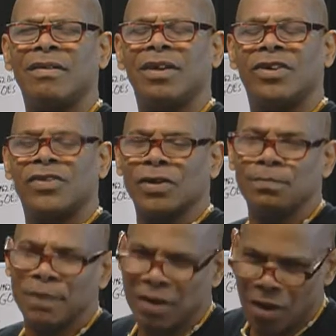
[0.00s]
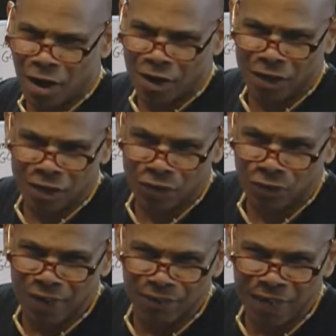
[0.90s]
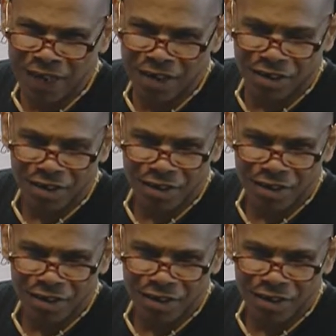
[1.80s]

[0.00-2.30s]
should be honored and revered.